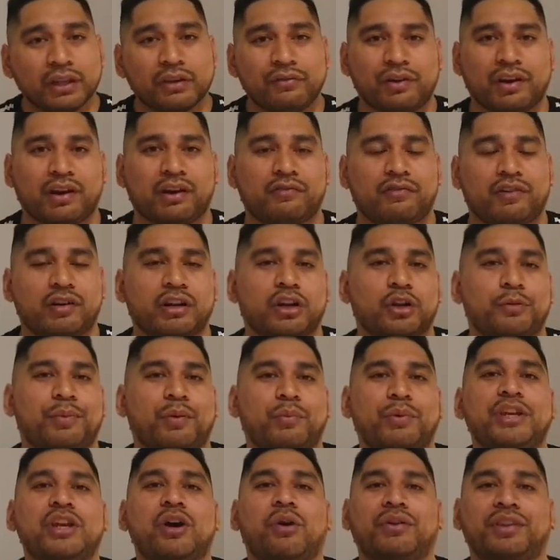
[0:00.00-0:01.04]
Very, very good.
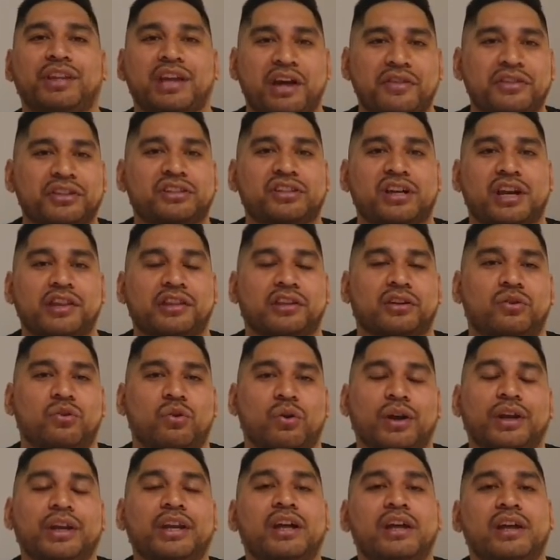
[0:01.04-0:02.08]
But we know on the other side of the
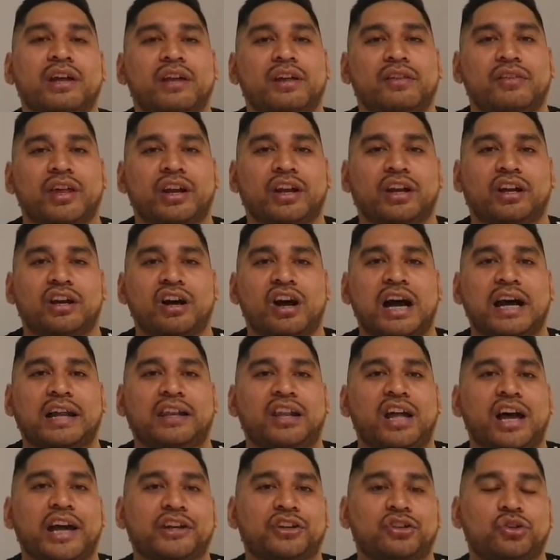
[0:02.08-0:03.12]
coin that a guy
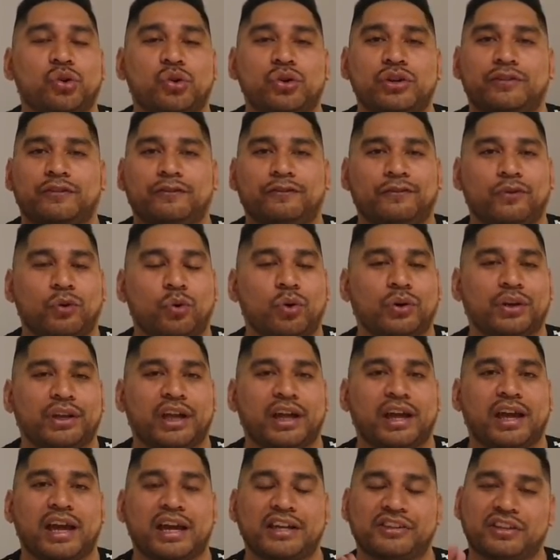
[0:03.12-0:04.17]
like George Ford
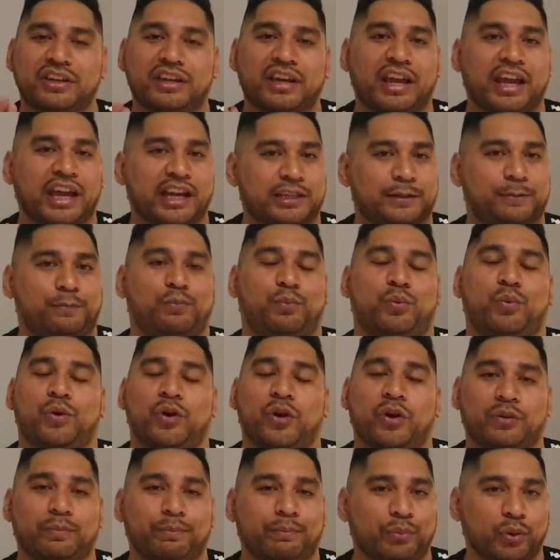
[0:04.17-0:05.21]
has an
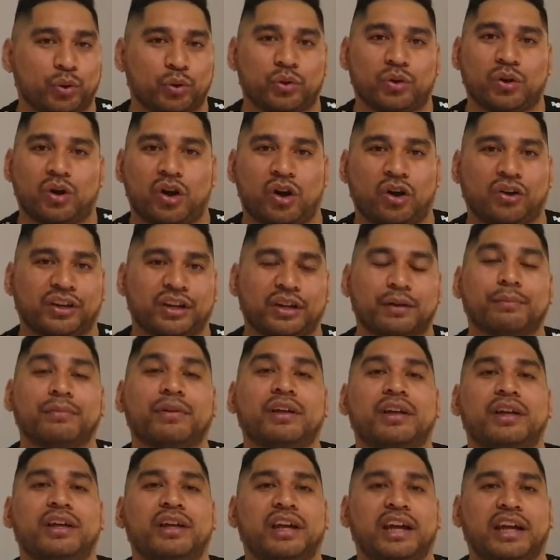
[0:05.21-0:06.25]
expert boot on him.
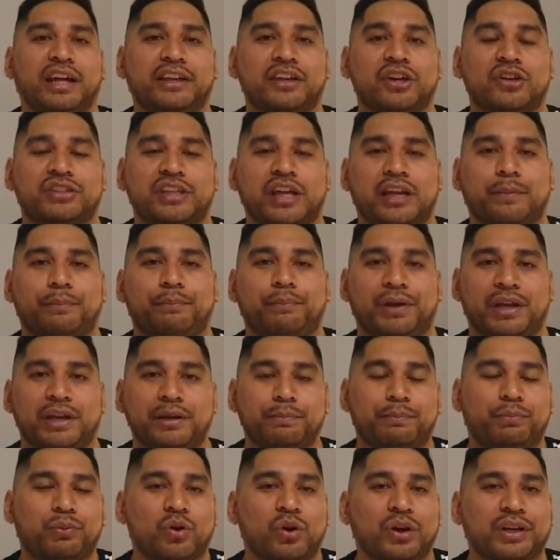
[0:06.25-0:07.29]
He knows how to
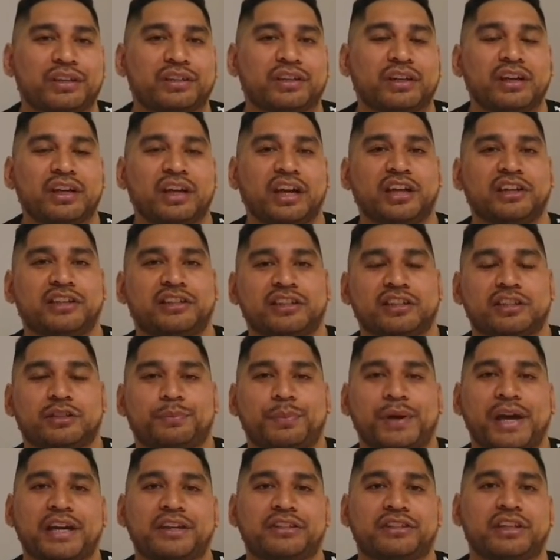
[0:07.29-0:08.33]
pinpoint into
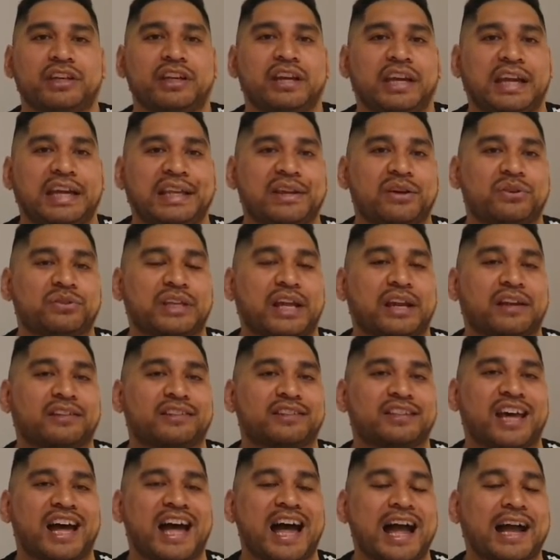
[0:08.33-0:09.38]
space. He knows how to
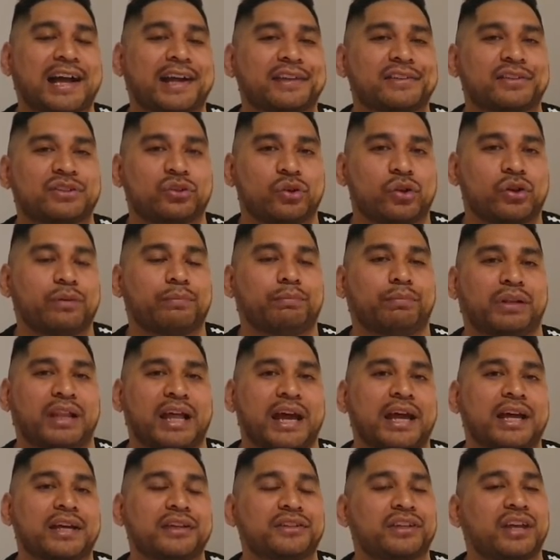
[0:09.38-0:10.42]
target certain
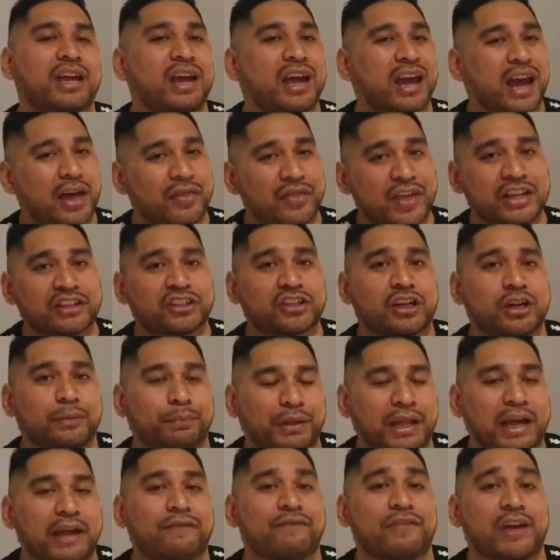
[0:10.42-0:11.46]
players, and that's going to
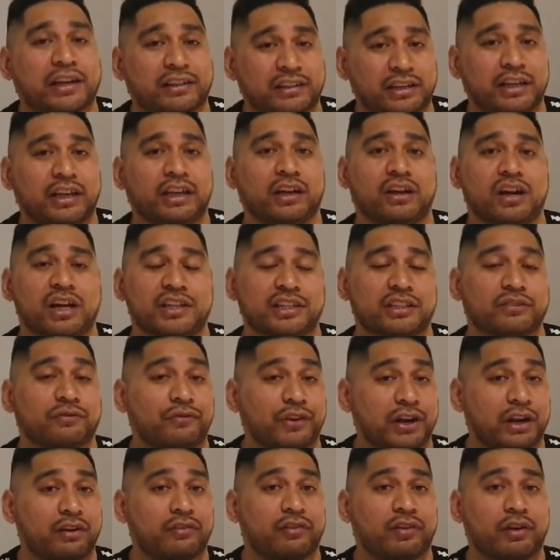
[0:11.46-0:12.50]
play a factor here, guys. It's a
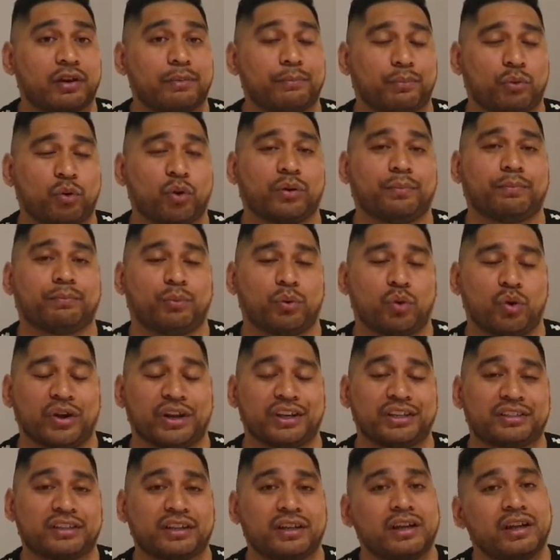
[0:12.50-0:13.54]
very, very important
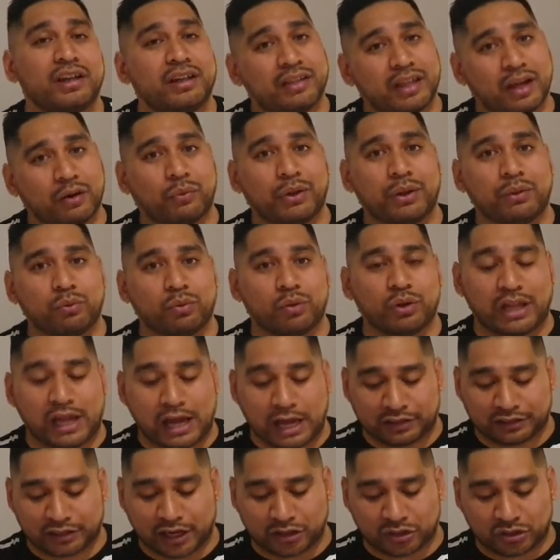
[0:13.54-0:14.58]
point that we
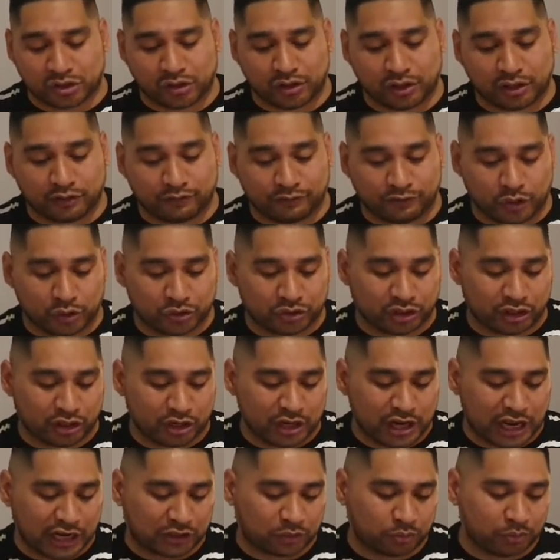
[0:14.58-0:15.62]
will touch on in the future. The
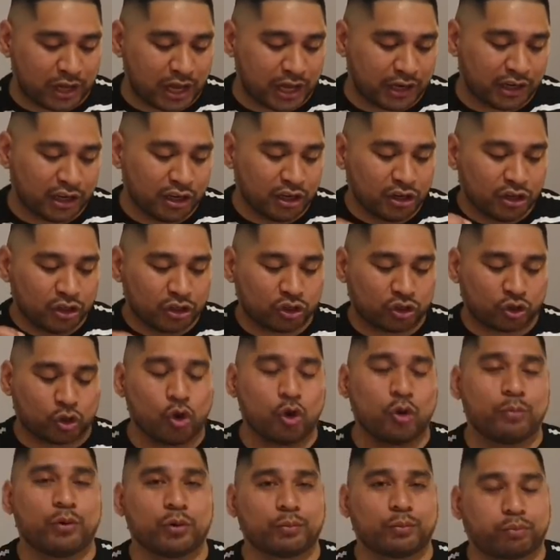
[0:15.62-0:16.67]
next one,
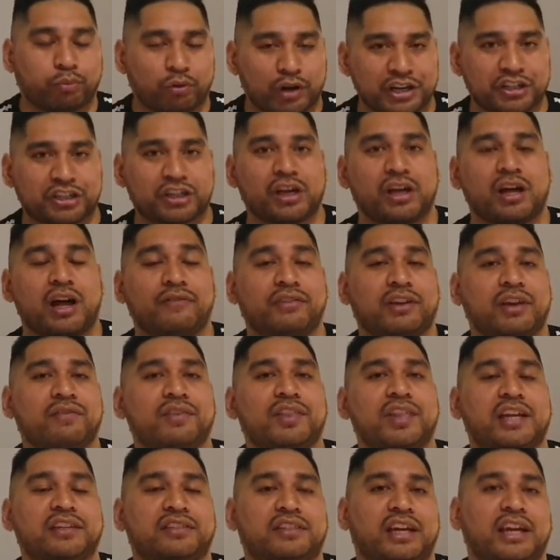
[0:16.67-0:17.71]
scoreboard pressure. I've
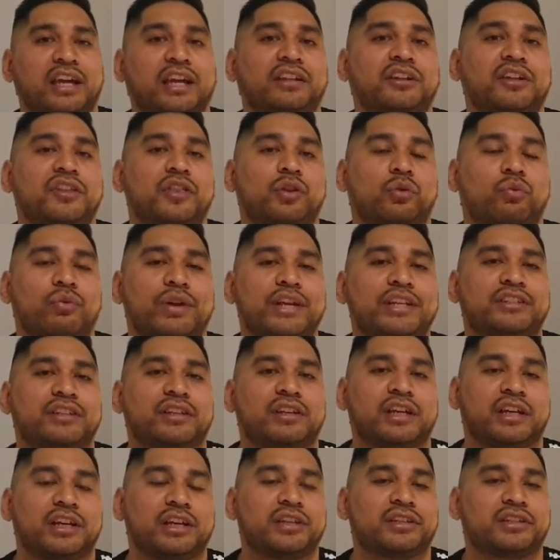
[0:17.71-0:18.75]
given that to England. The
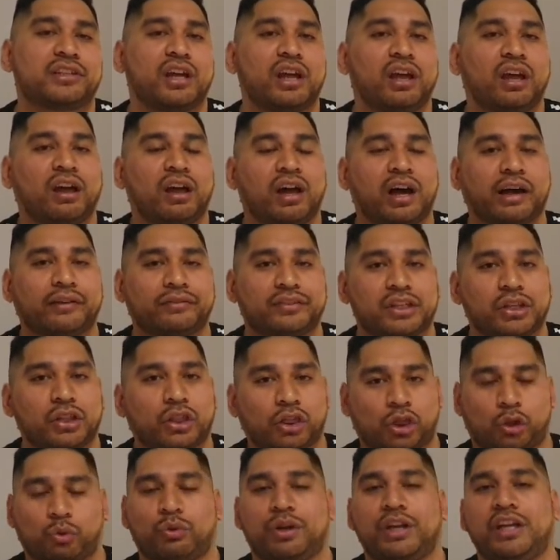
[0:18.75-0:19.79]
reason is I've seen
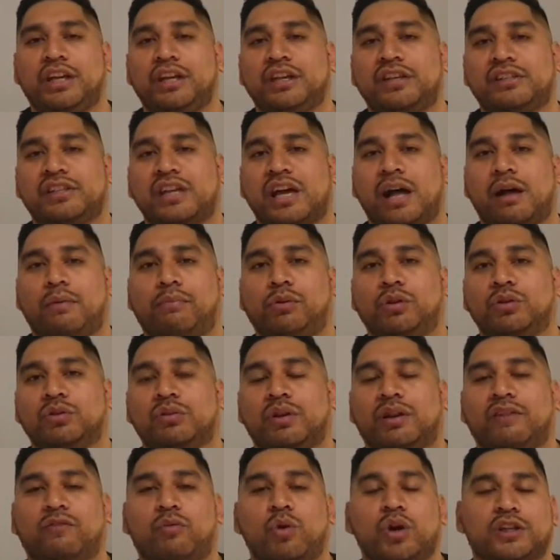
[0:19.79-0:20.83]
3 examples,
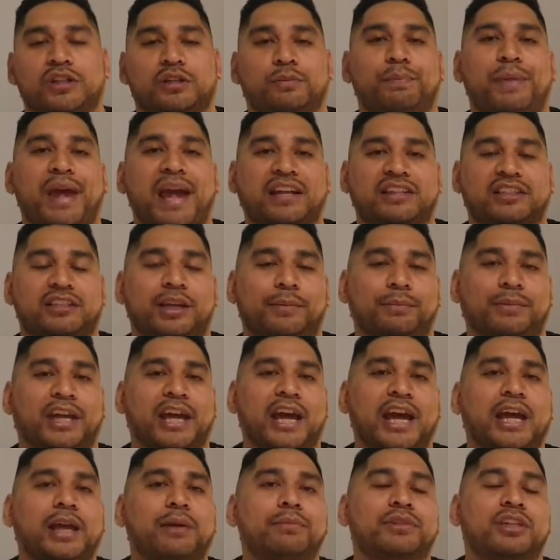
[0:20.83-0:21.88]
and I've watched back some
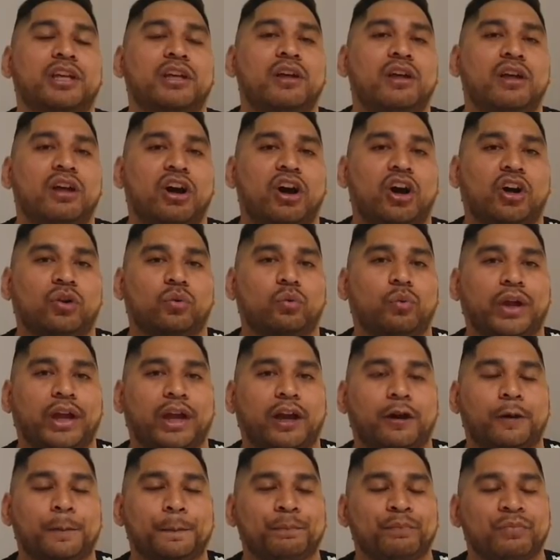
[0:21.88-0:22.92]
games on
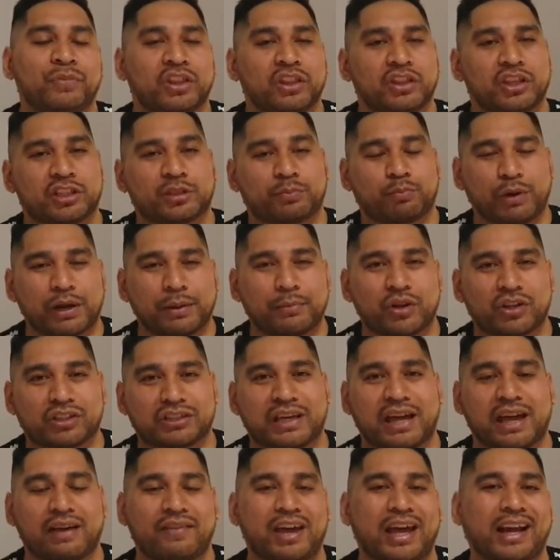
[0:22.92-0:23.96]
where the Springboks
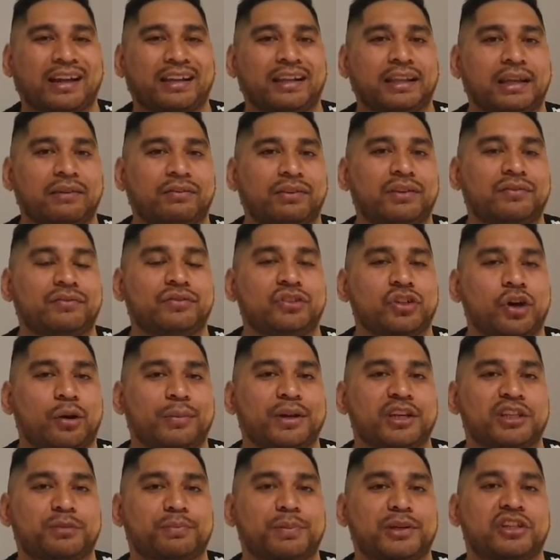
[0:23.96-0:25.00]
have had a level of
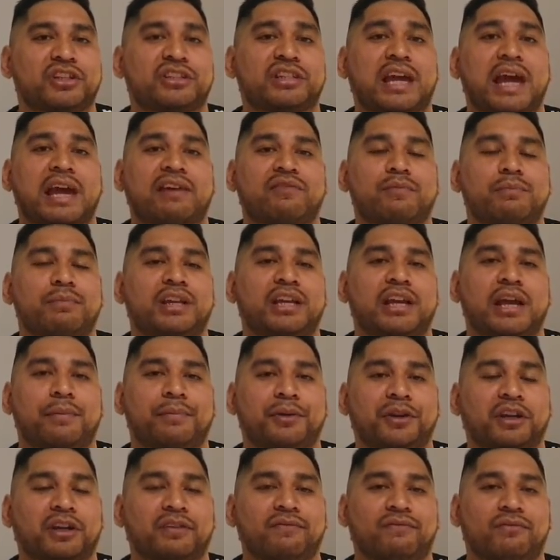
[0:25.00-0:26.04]
dominance but just haven't been
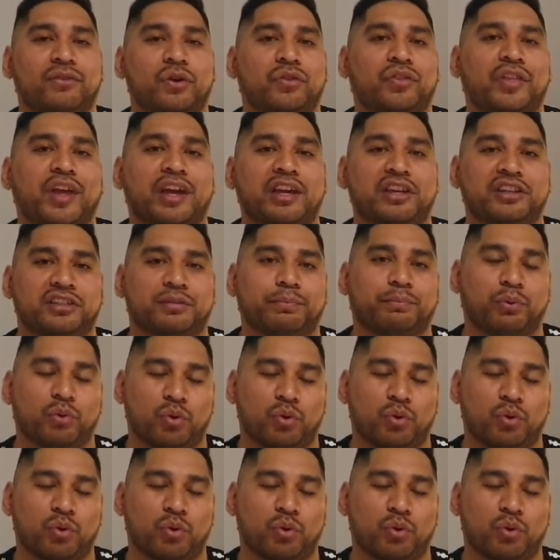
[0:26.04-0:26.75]
able to convert that into